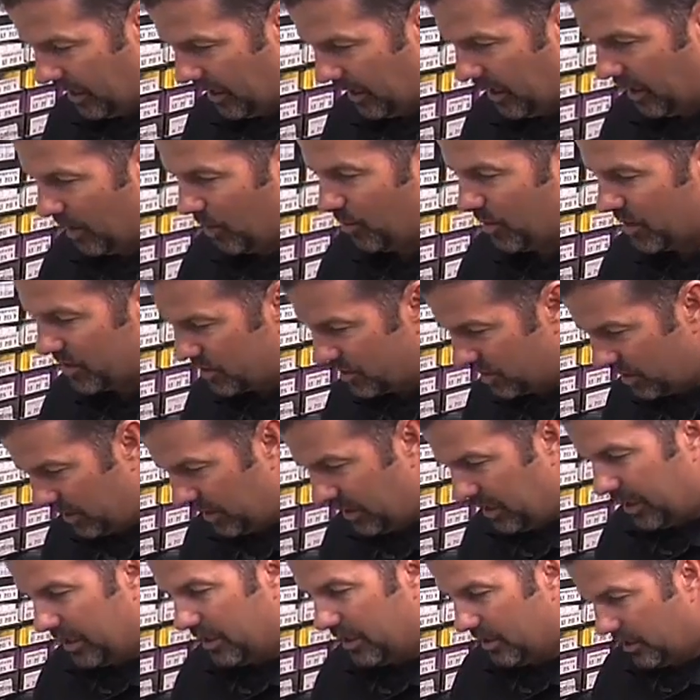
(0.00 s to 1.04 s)
how much
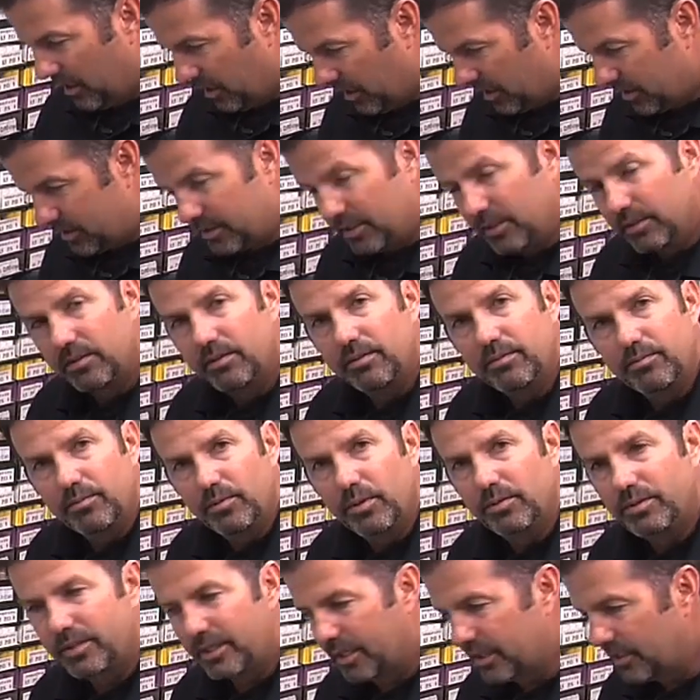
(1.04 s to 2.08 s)
uh, tilt and
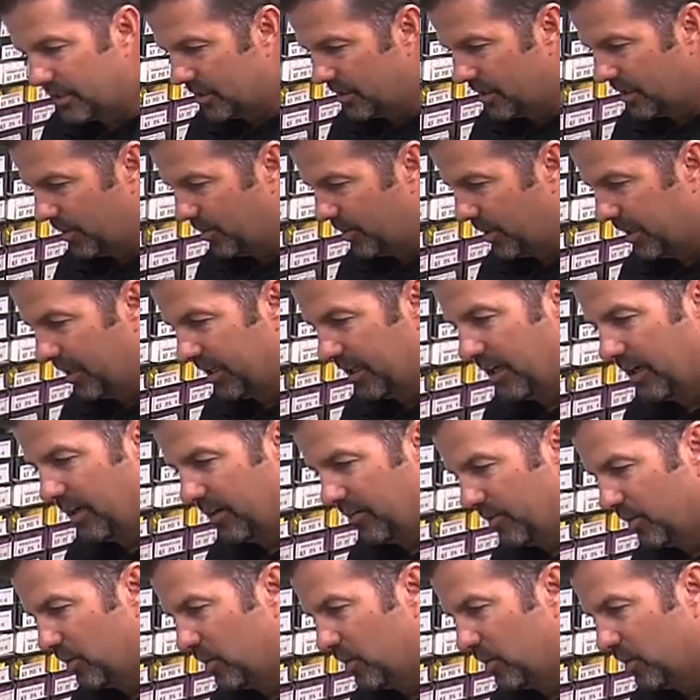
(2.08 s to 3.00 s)
rotation they might have,